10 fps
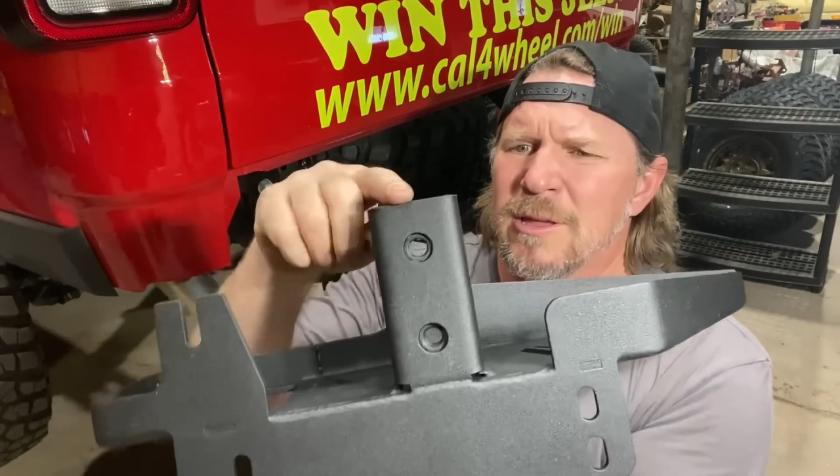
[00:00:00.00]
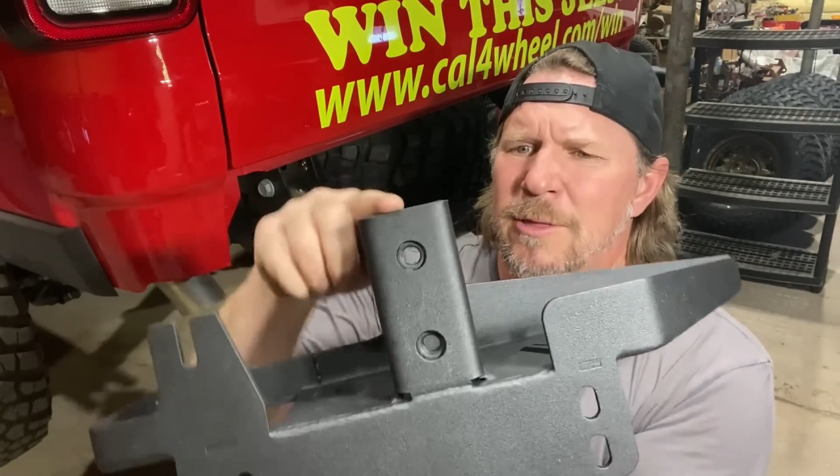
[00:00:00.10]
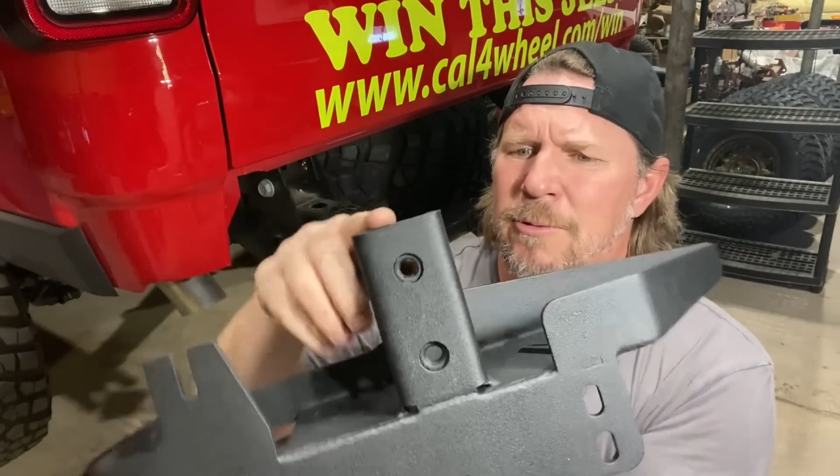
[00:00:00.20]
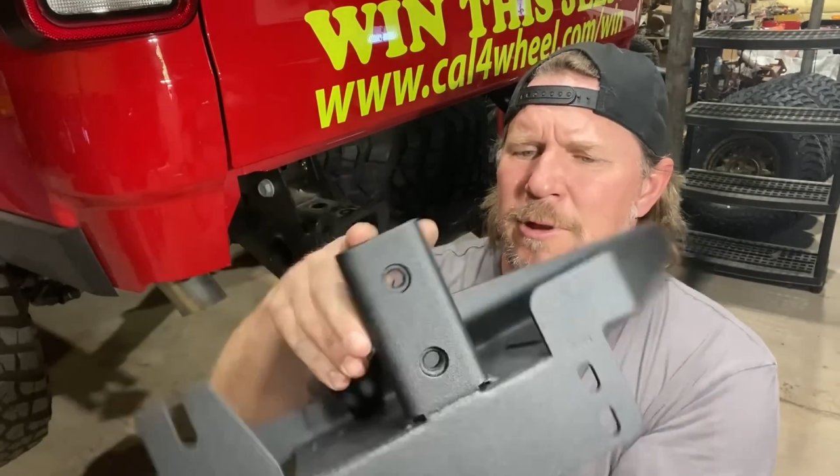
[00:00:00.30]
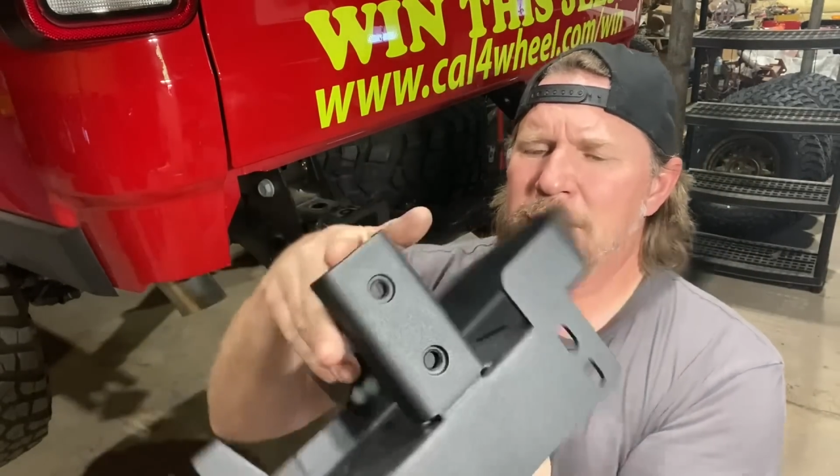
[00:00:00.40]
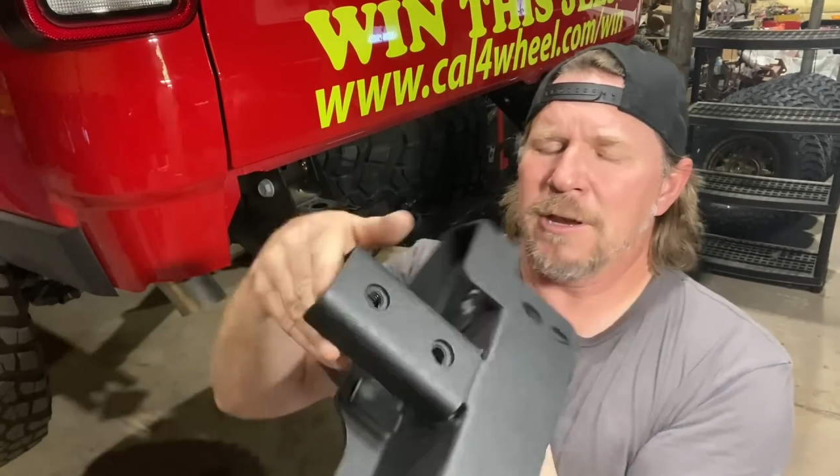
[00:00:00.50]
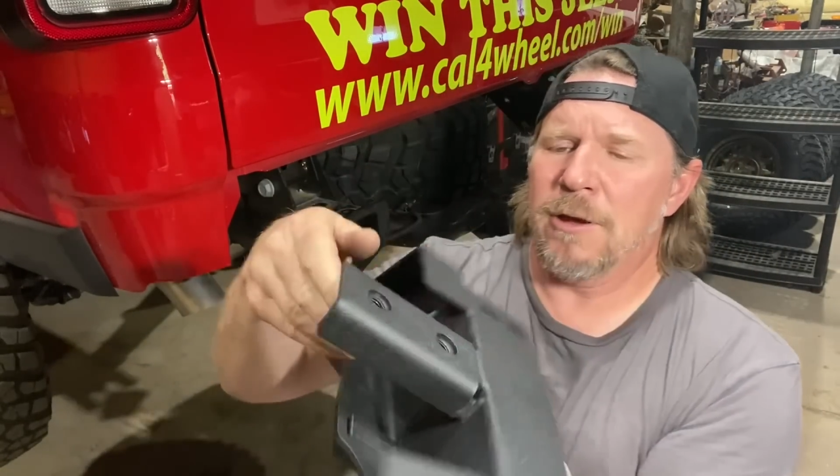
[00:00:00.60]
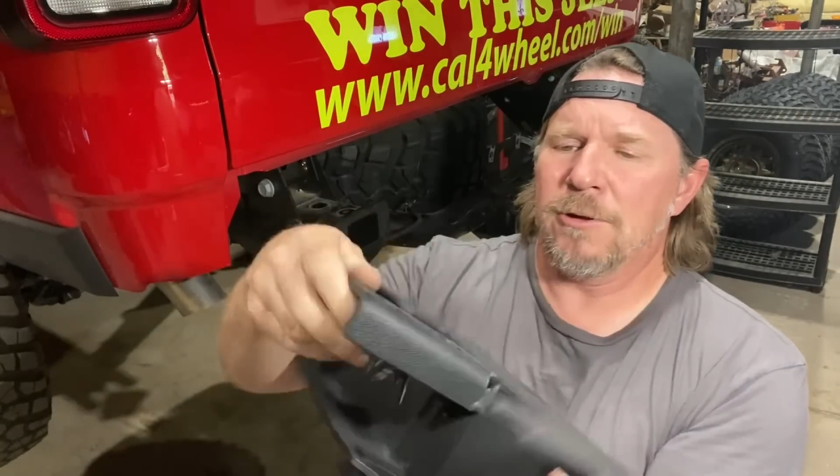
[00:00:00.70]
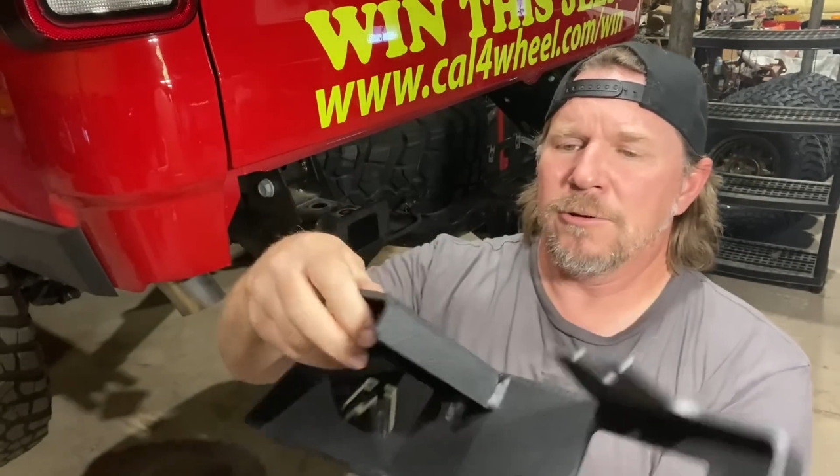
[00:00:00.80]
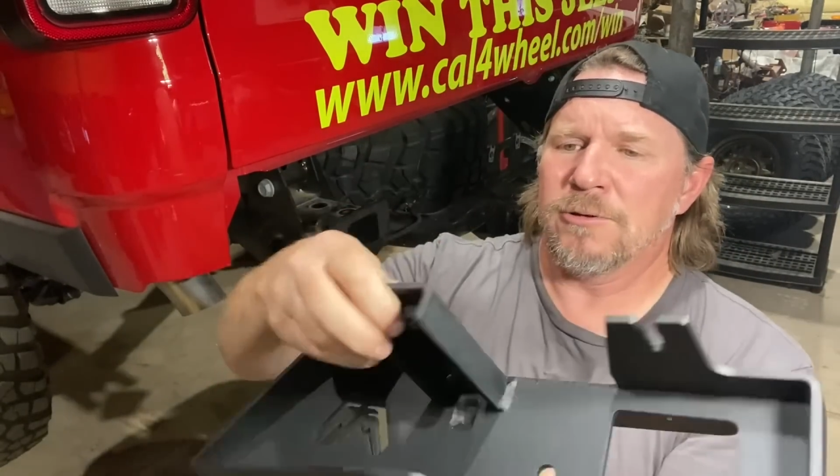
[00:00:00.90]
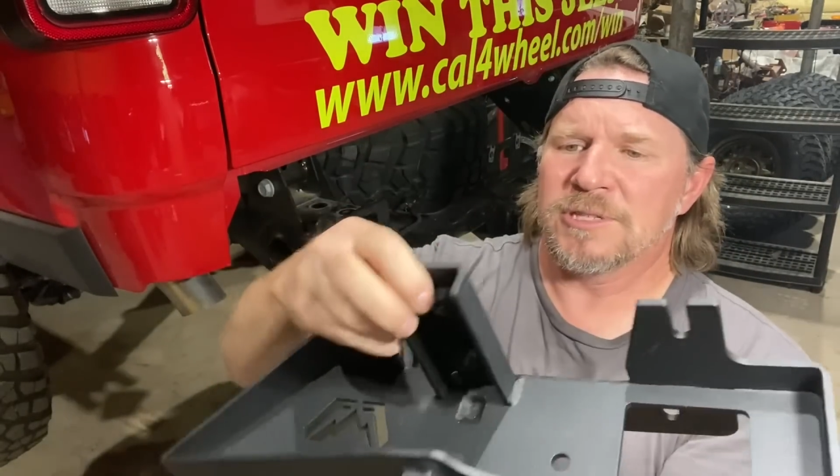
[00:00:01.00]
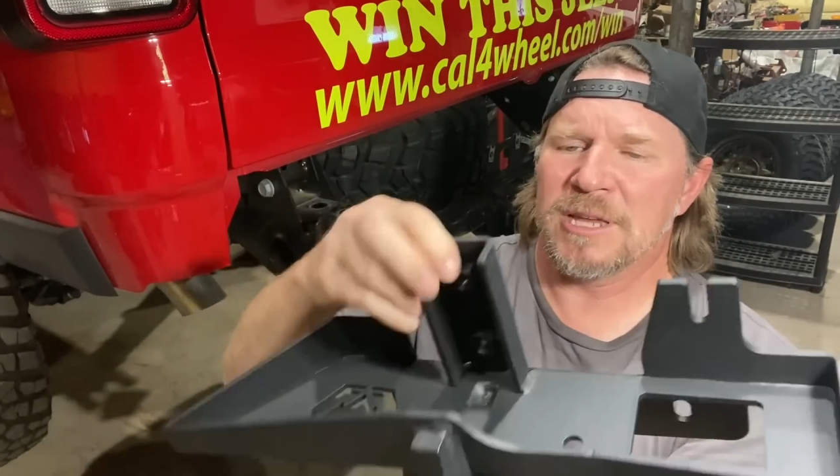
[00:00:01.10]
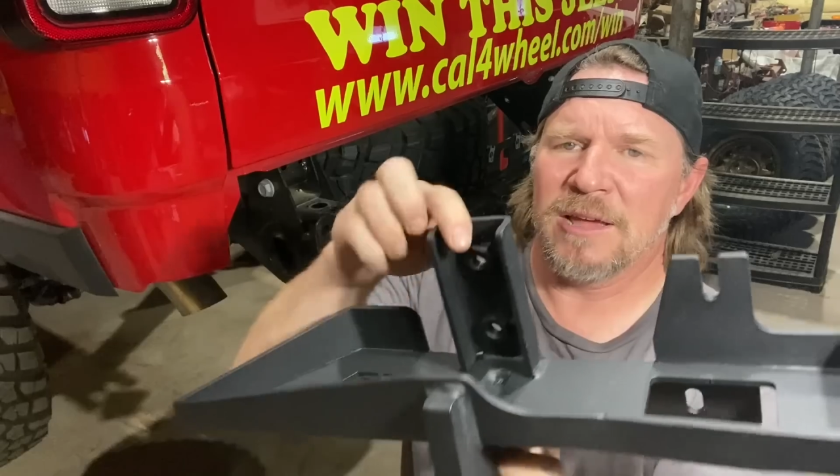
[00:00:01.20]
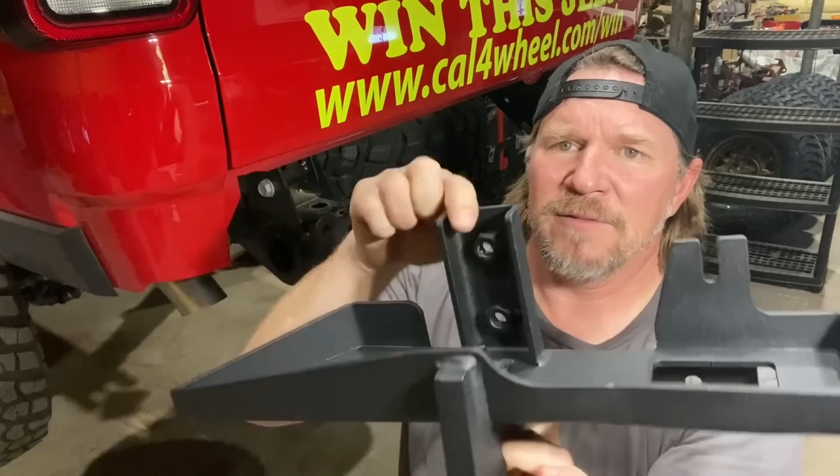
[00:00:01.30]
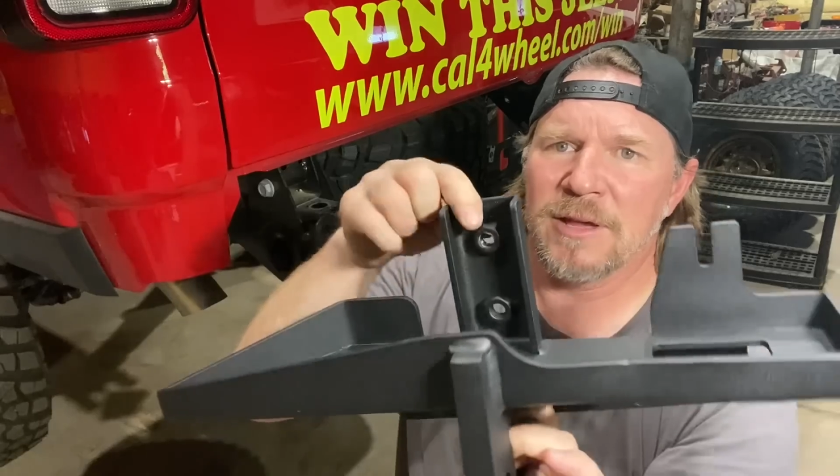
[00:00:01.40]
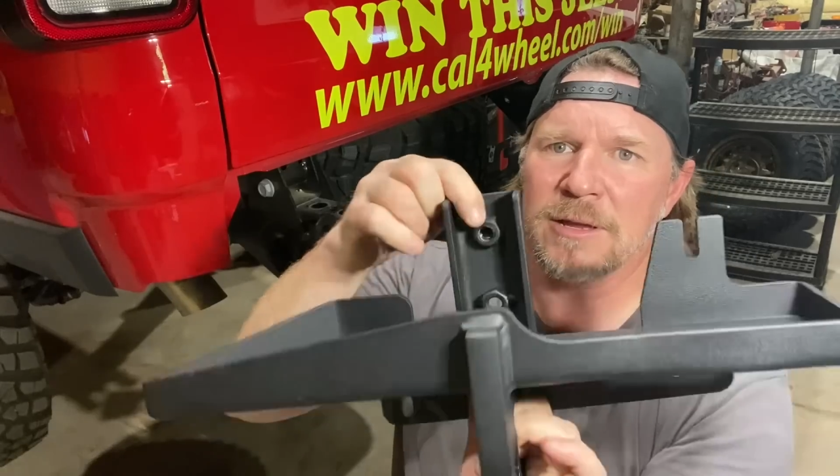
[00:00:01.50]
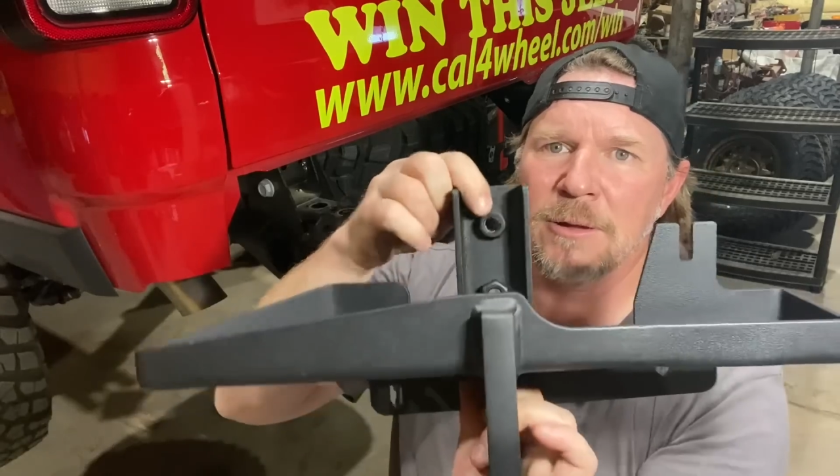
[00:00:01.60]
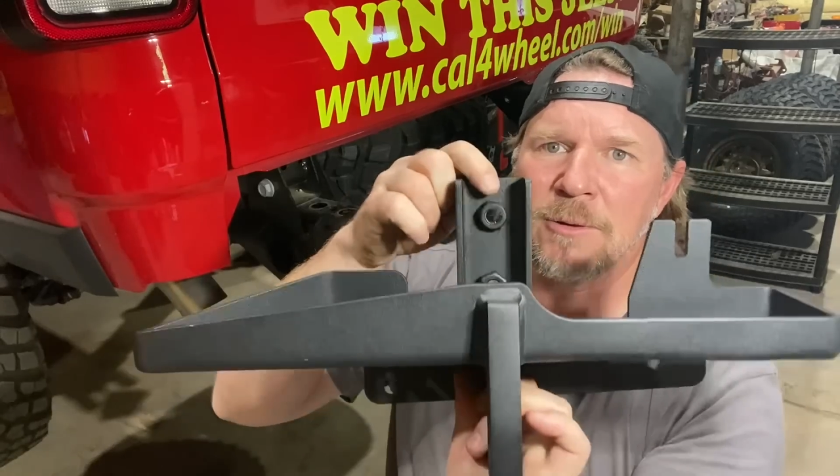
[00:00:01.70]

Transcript: threaded holes that have like